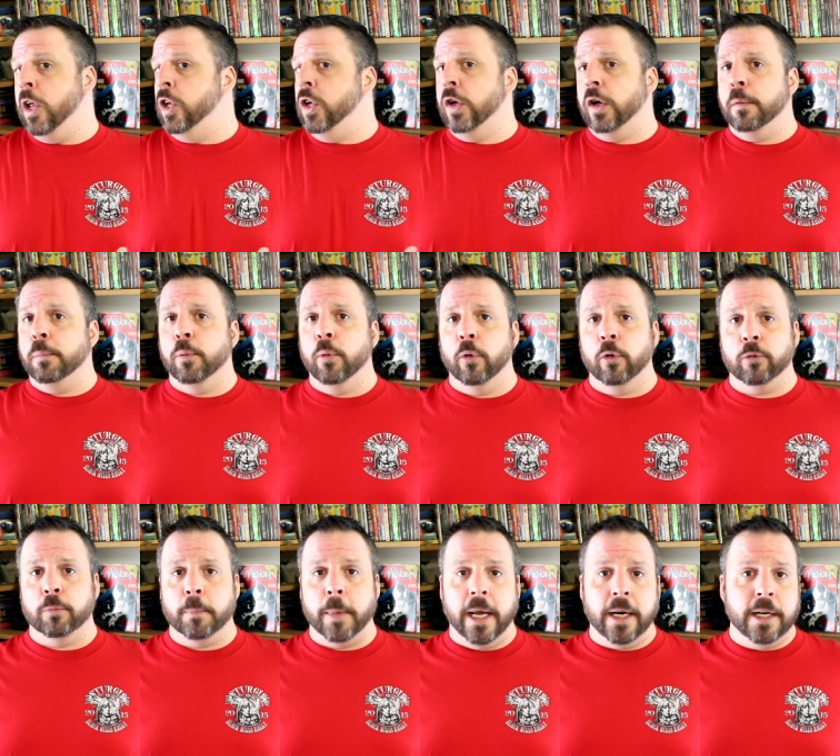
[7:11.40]
you can pull
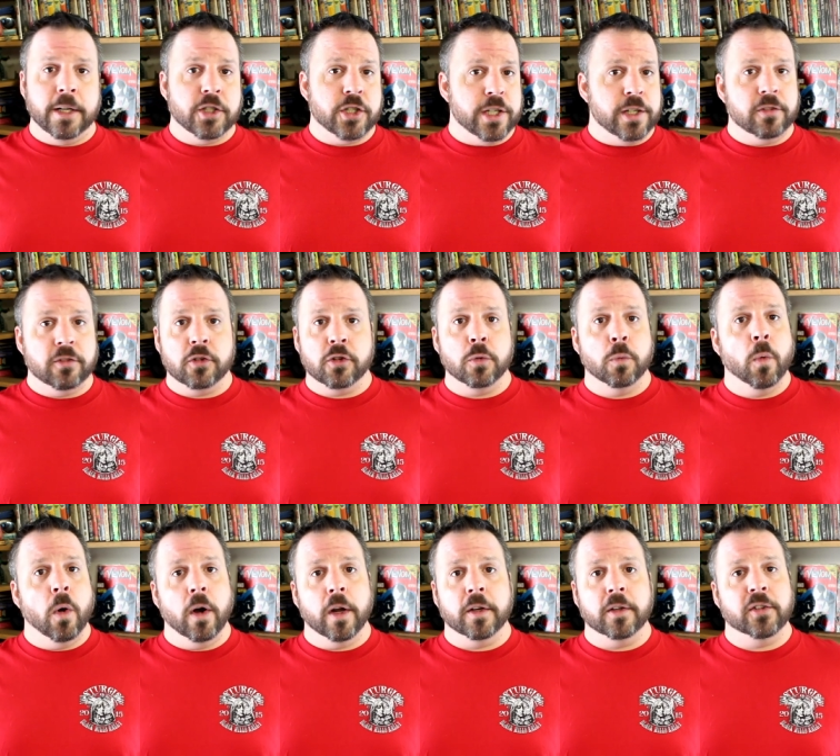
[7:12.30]
as many G's as you
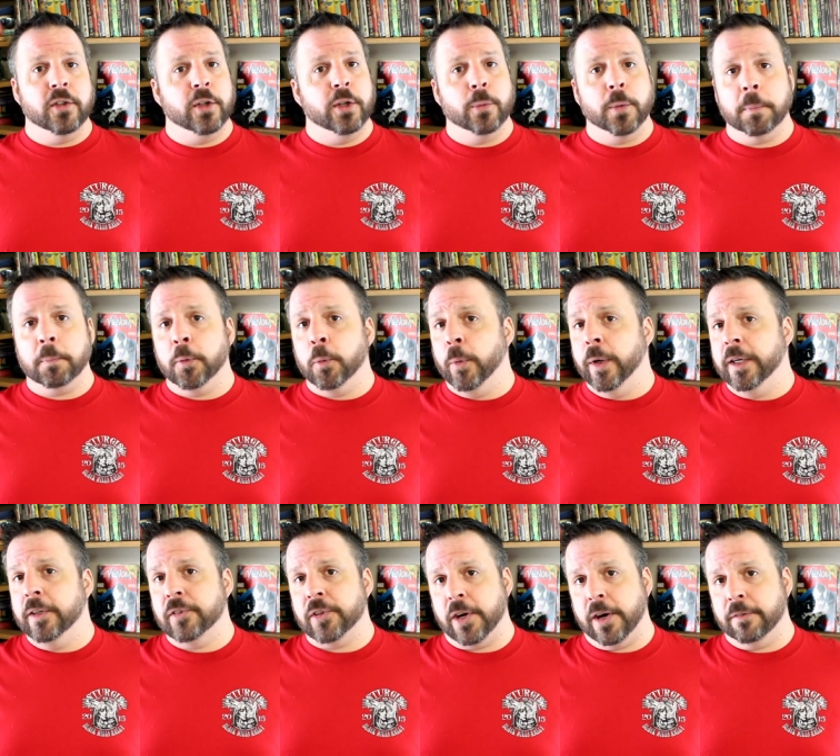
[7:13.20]
want until you rip the
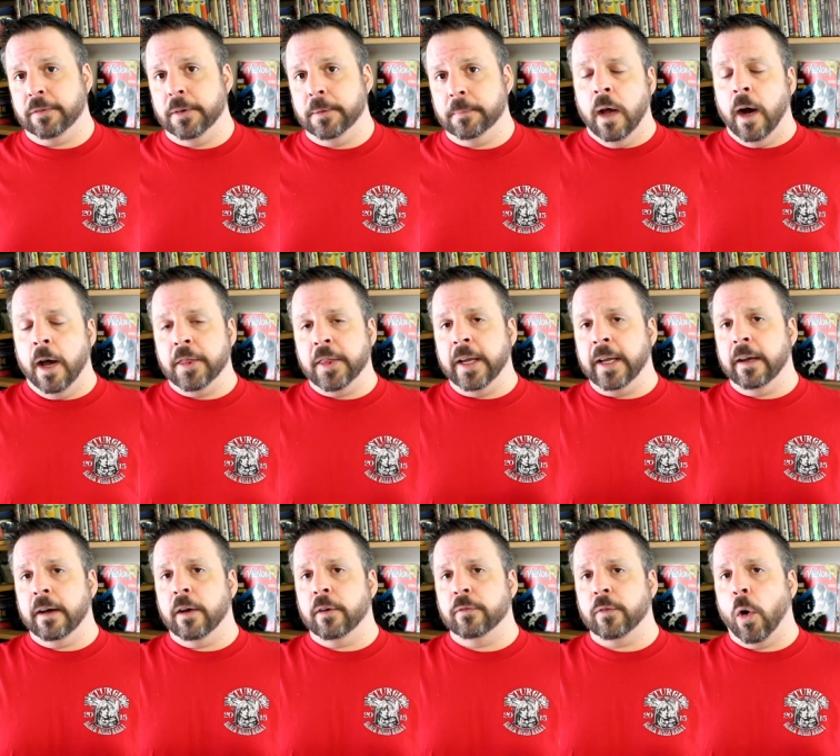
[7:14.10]
wings off. I think
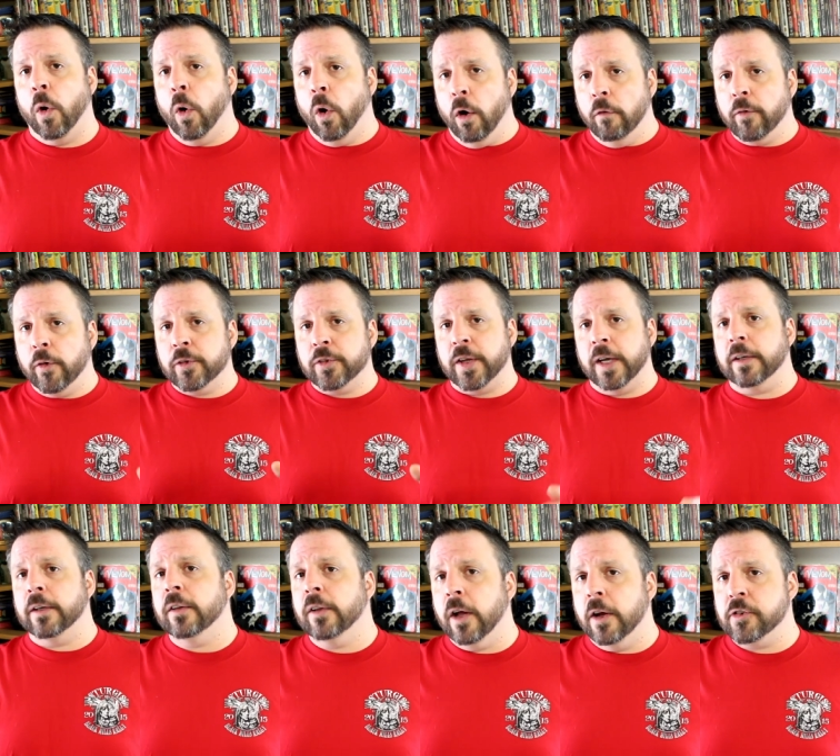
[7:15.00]
out of all of our
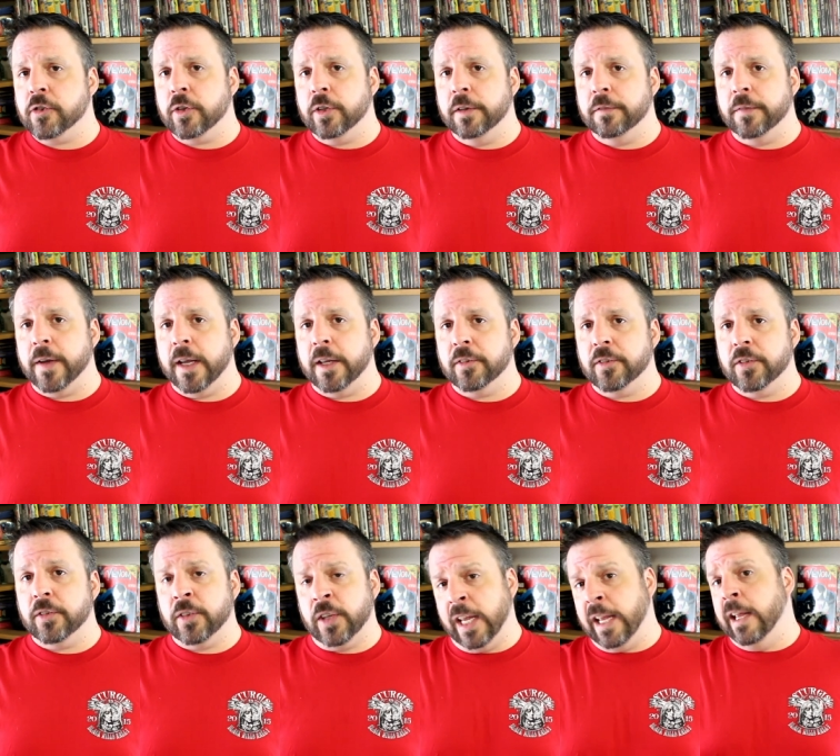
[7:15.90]
technological
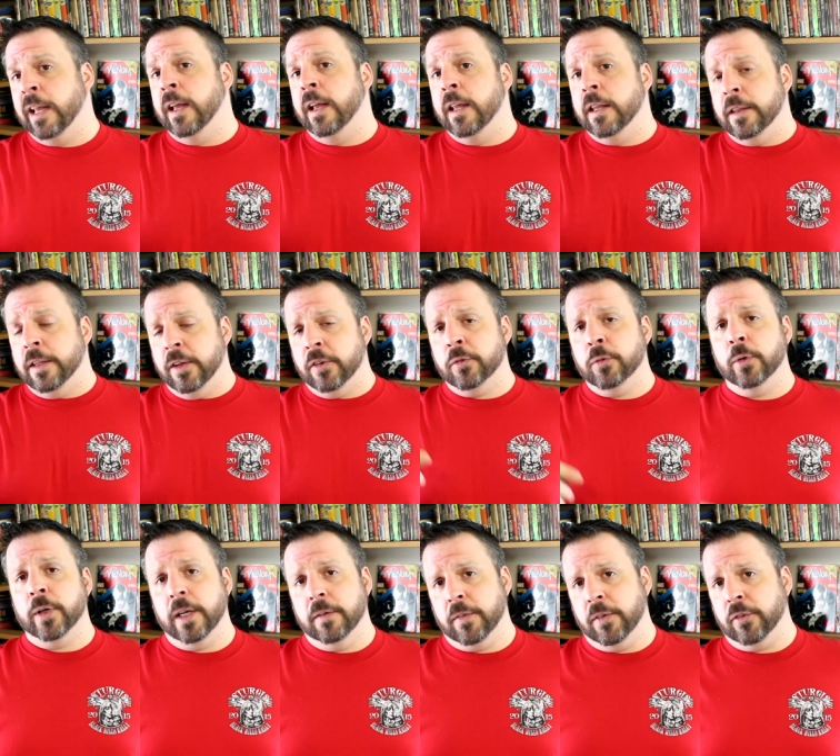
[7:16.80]
advances, this
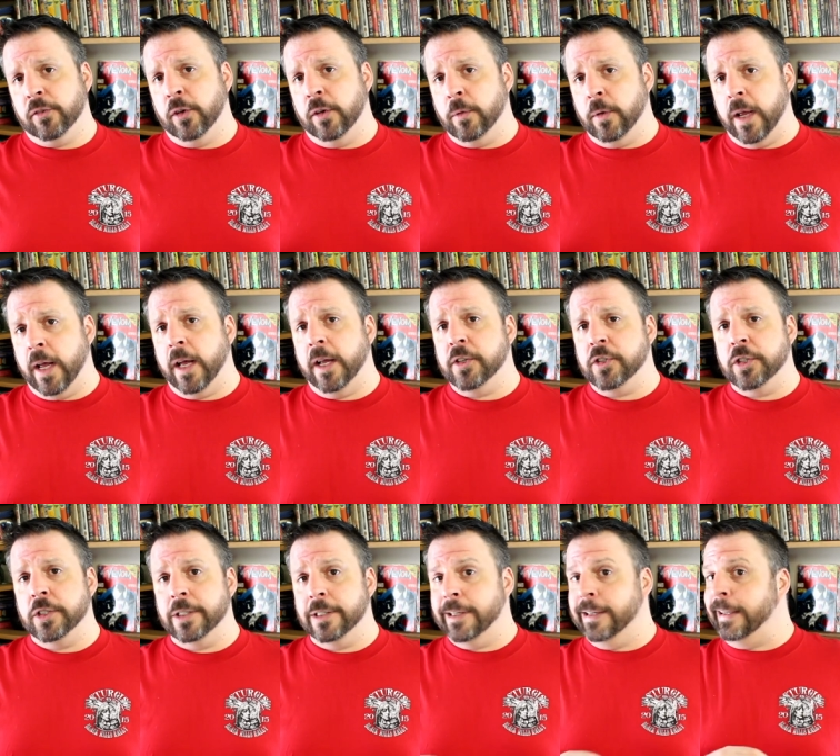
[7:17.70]
will give us an
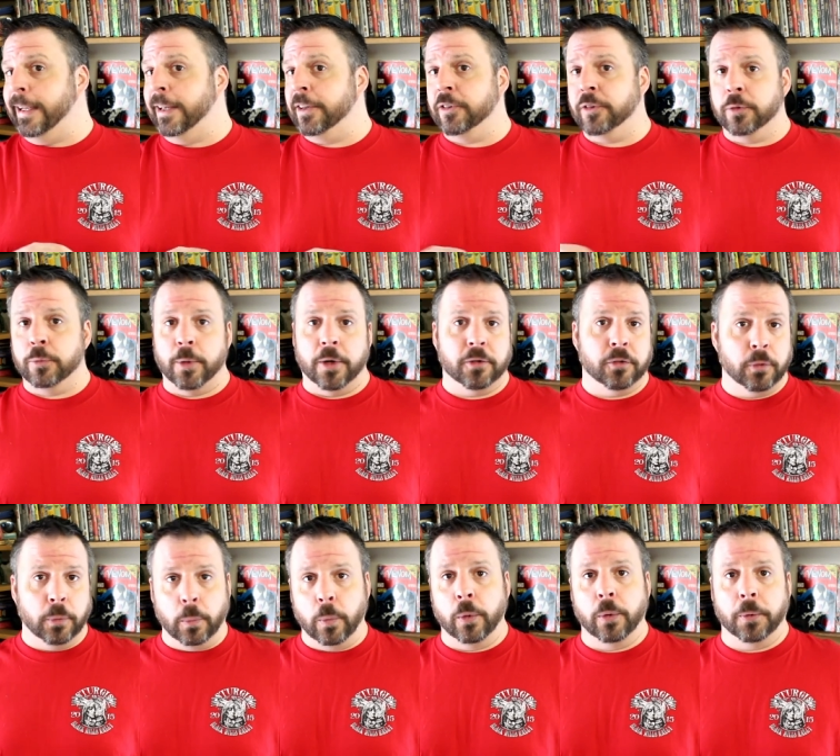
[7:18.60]
edge against the rest of
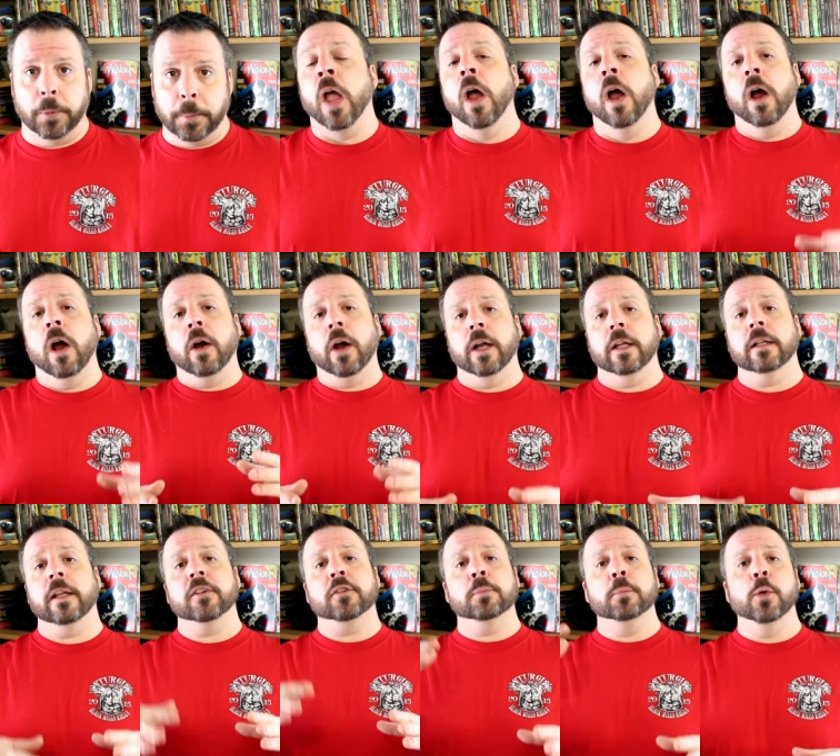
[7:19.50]
the world. All right,
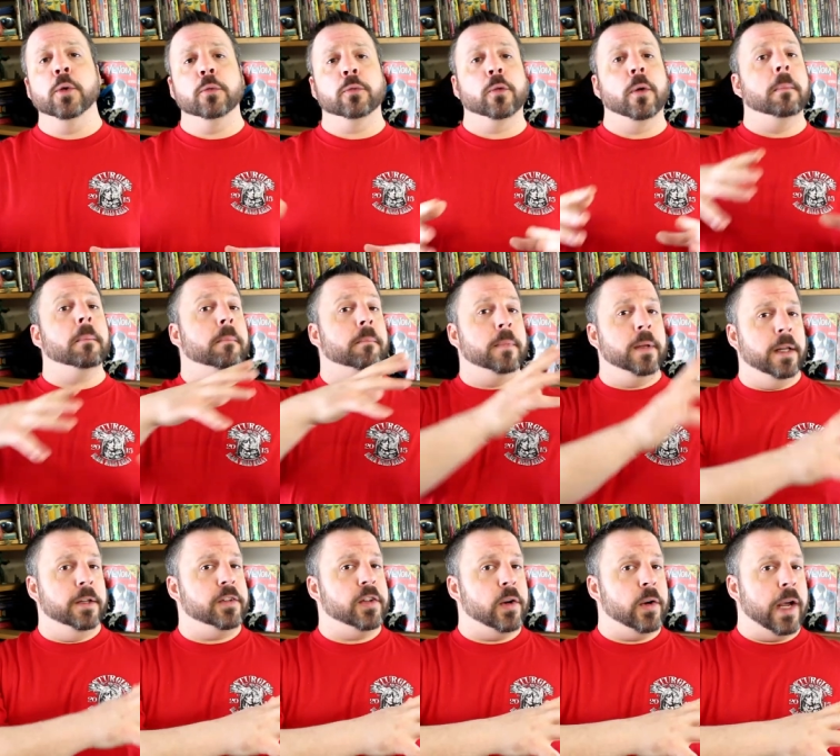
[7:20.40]
let's move from
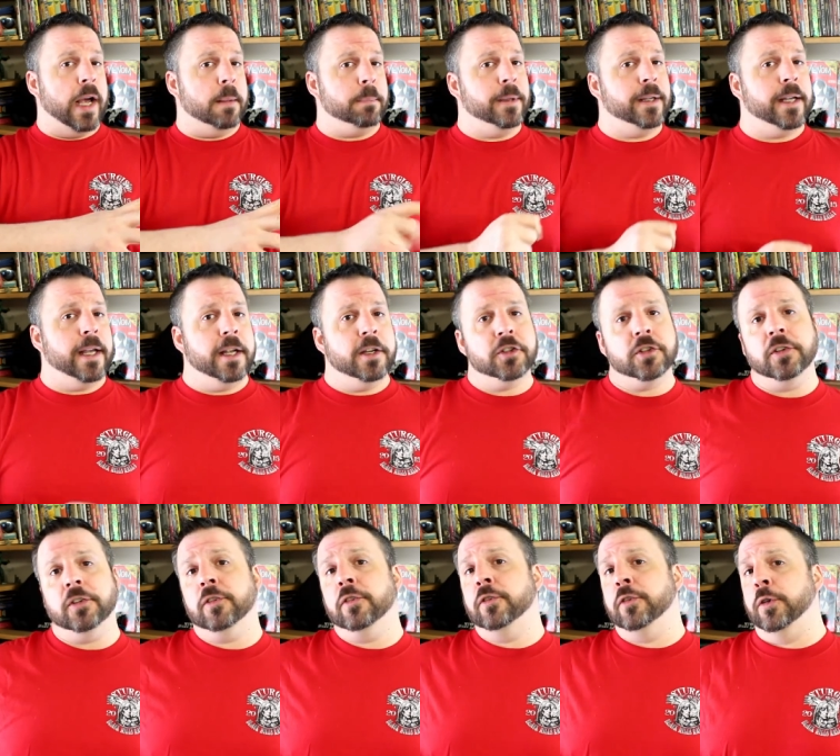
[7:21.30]
military
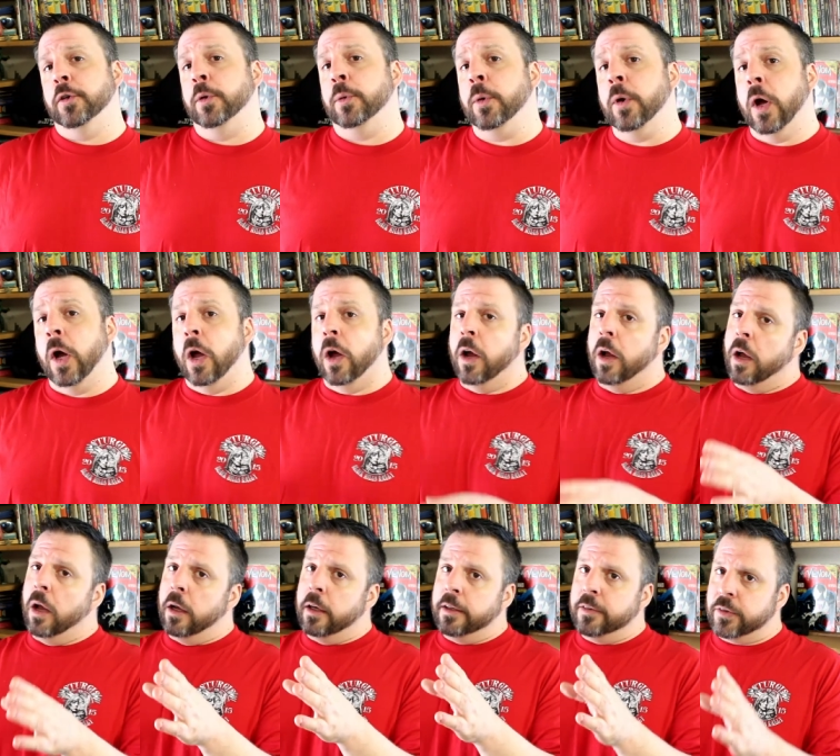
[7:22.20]
applications to
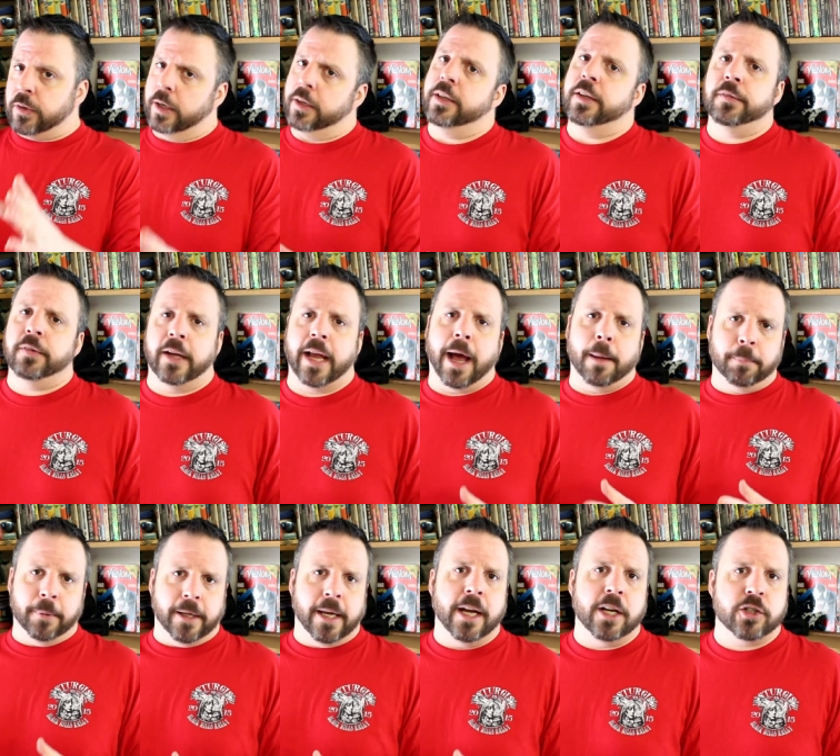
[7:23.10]
scientific
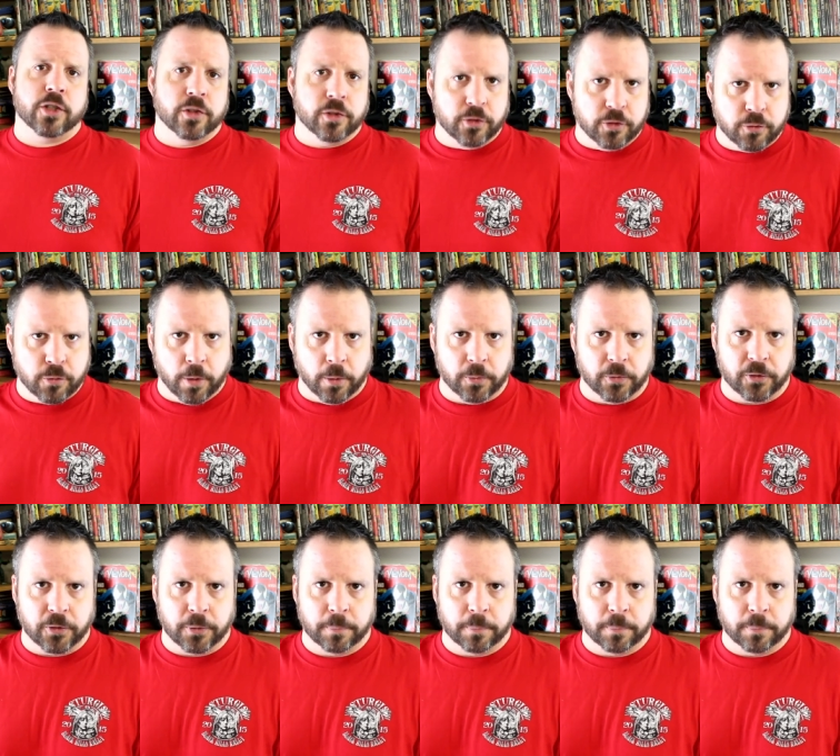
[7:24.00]
applications of drones.